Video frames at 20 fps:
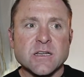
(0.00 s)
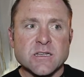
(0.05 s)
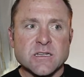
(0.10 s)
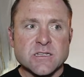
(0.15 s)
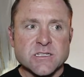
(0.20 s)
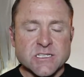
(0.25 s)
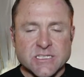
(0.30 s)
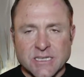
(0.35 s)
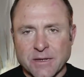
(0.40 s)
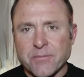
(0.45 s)

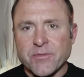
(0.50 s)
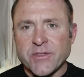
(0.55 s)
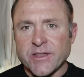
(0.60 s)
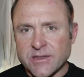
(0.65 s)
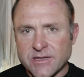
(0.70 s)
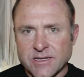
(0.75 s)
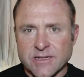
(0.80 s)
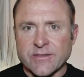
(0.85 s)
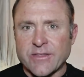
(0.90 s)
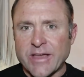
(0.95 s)
something
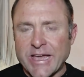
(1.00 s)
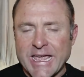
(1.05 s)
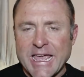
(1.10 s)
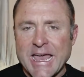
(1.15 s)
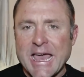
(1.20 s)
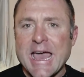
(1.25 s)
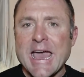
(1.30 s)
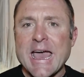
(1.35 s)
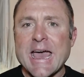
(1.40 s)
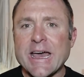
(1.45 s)
that they
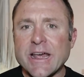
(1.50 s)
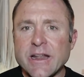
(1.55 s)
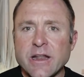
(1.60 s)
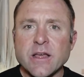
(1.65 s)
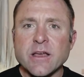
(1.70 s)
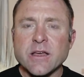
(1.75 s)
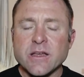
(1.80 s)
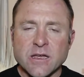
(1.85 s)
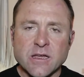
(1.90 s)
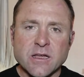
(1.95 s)
had,
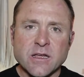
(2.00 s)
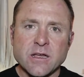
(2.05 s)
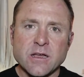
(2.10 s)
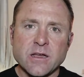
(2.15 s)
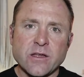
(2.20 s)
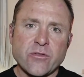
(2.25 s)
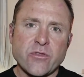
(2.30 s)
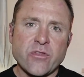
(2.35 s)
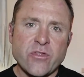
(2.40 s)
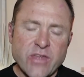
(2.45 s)

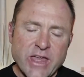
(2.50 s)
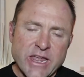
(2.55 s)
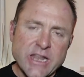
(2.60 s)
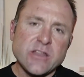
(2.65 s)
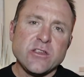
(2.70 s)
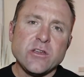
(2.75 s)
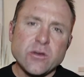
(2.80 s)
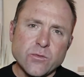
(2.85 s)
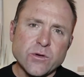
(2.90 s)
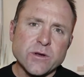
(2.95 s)

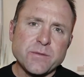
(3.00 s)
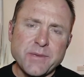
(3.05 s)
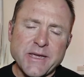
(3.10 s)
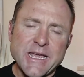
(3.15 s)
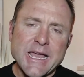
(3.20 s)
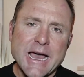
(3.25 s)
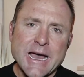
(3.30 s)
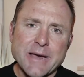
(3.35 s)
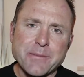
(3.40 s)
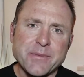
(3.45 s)
then you would be
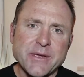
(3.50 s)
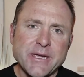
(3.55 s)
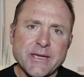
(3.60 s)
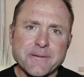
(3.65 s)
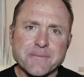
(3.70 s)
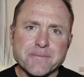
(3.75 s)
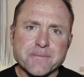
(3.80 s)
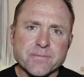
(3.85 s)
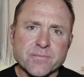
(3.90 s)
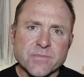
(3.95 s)

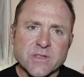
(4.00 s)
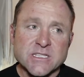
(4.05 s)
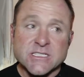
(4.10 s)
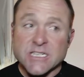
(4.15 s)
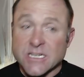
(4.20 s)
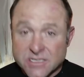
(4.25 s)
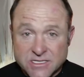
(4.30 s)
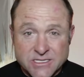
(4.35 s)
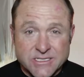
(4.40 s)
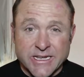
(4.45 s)
happy, it's
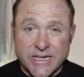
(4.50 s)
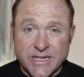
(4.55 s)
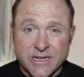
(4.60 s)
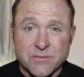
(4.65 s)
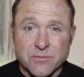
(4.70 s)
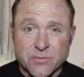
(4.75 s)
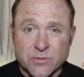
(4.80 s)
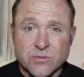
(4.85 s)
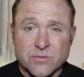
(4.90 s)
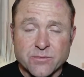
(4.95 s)

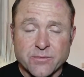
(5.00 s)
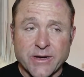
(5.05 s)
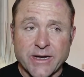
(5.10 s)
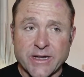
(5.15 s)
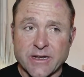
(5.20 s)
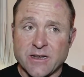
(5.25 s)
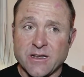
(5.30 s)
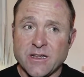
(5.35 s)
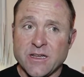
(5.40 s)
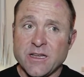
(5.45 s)
understandable,
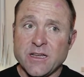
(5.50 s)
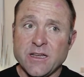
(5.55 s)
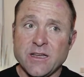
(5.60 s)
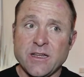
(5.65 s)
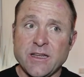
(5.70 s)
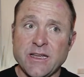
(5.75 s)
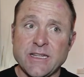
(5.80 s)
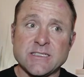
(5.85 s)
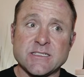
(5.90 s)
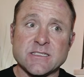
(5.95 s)
but
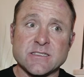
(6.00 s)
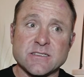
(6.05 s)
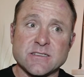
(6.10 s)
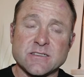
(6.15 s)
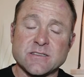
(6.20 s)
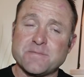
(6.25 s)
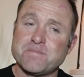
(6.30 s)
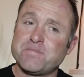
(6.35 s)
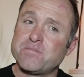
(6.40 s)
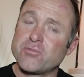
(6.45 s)
it's
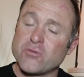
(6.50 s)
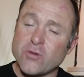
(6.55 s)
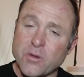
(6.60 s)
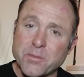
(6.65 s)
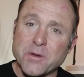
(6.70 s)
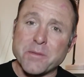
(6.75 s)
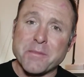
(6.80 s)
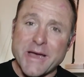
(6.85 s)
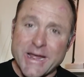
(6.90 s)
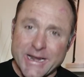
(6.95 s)

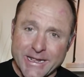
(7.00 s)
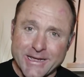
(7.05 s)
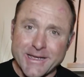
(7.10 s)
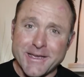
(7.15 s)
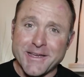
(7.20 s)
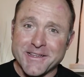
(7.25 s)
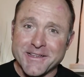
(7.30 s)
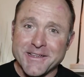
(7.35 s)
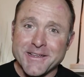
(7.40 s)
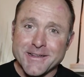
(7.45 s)
problematic.
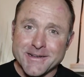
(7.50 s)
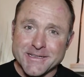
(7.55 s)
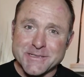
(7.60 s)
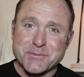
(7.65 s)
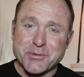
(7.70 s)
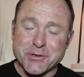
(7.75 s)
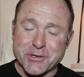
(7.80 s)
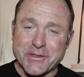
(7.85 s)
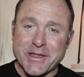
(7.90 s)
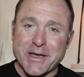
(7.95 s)
Let's
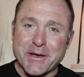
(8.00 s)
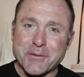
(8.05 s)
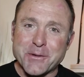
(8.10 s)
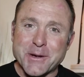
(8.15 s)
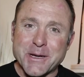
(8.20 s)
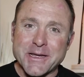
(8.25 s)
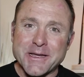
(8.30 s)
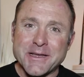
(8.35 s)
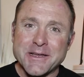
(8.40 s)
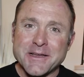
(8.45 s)
put it that
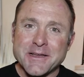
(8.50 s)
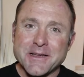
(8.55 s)
way.